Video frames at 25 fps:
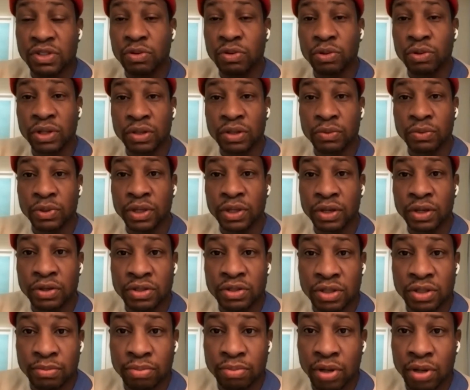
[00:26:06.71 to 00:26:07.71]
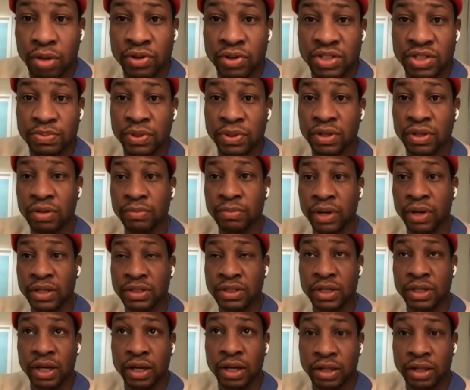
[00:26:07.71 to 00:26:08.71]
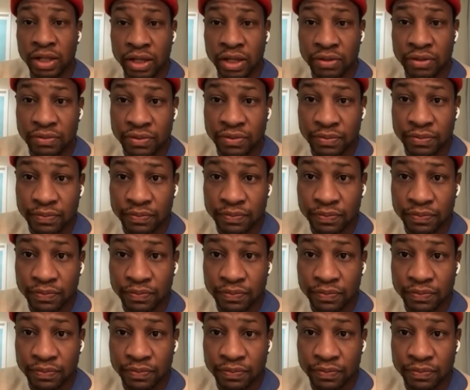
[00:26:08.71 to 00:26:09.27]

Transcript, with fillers: 23 years, and Broadway's been here my entire life.